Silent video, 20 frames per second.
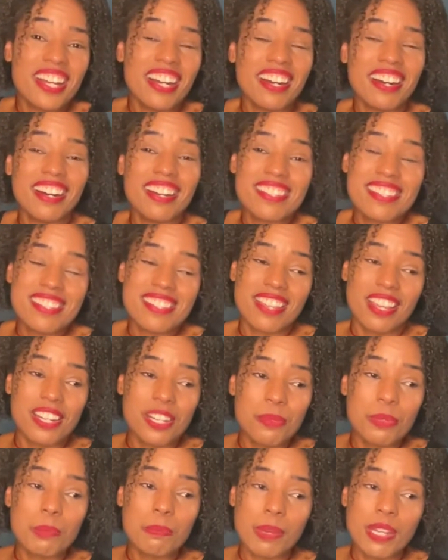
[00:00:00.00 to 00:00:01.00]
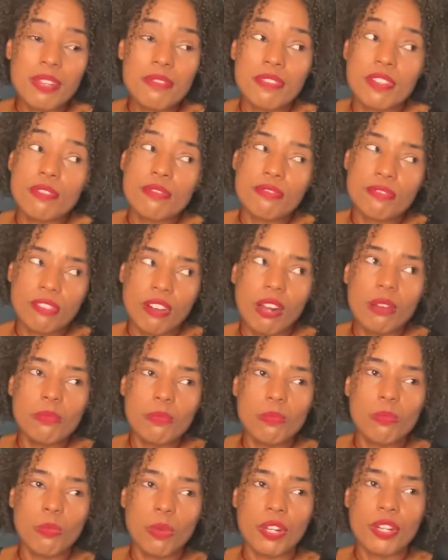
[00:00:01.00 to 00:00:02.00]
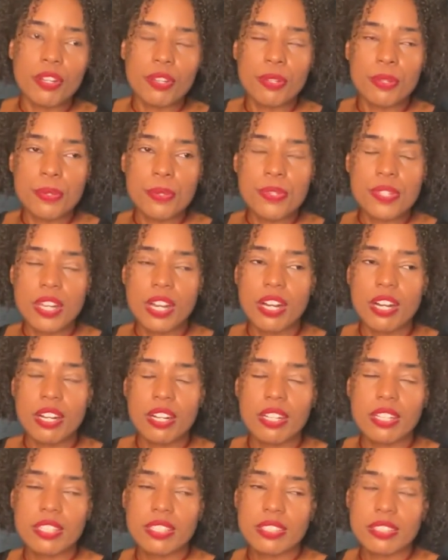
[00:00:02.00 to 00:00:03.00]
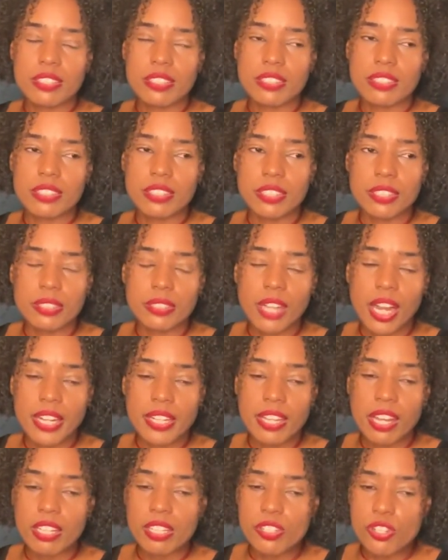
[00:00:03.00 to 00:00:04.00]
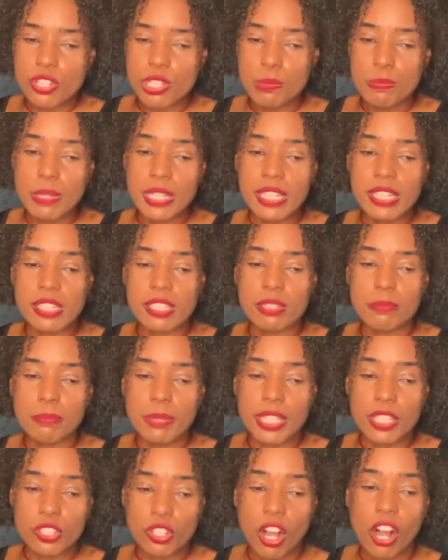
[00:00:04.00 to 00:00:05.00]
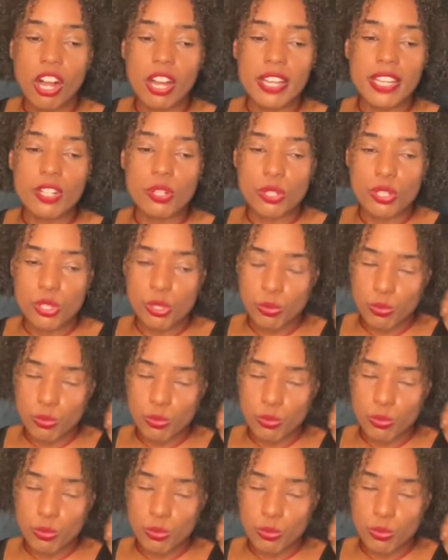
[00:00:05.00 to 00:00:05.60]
uh, society would benefit from one of those, uh, you know, ideologies being being taught in order to